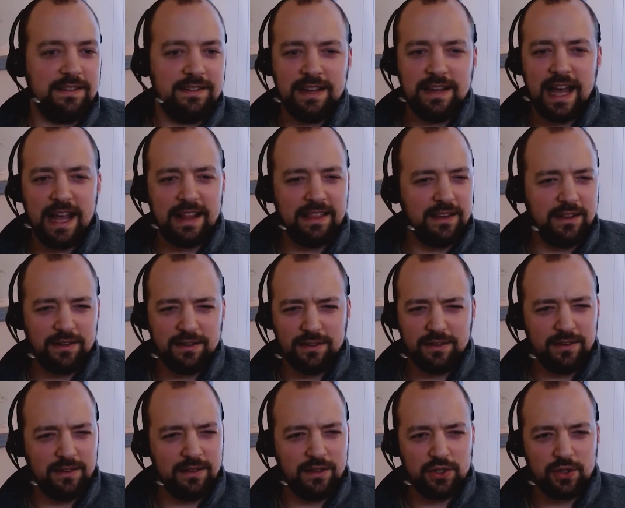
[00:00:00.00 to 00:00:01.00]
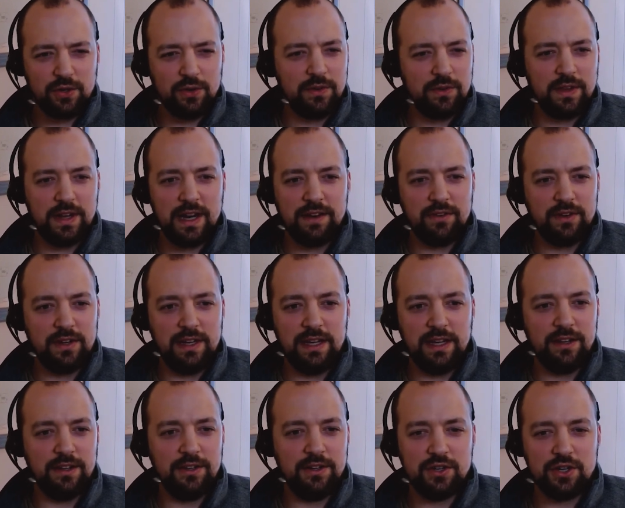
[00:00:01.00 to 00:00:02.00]
not the truth on every
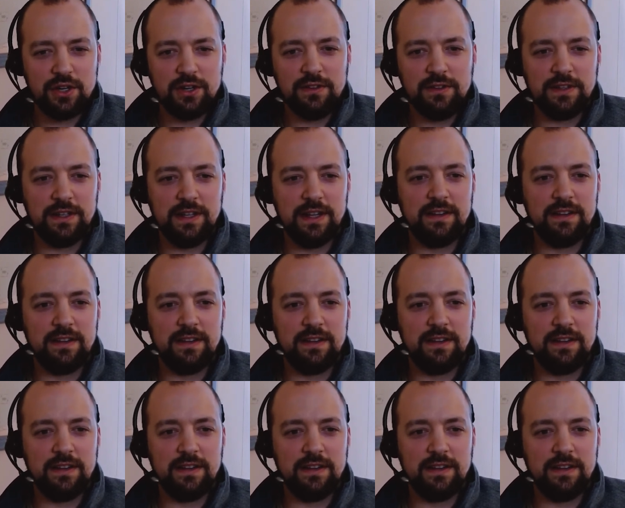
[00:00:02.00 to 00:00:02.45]
deal in Jersey.